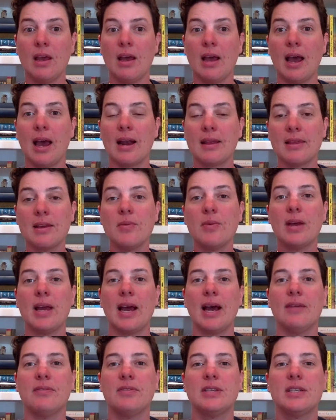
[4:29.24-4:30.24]
And I think we
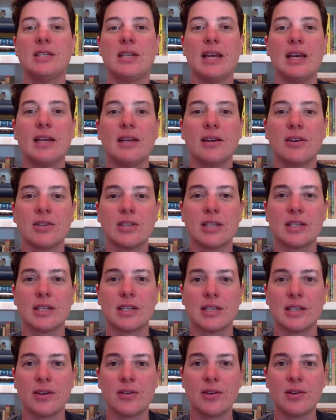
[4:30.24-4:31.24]
have to take Narcissa
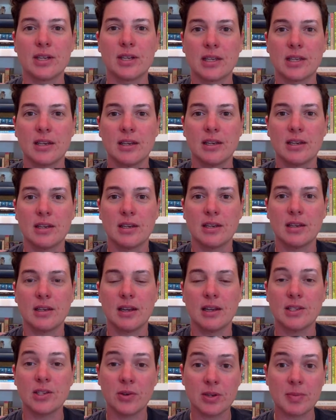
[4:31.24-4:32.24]
seriously,
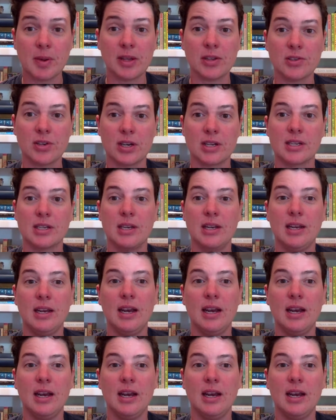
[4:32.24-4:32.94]
and so does Bellatrix.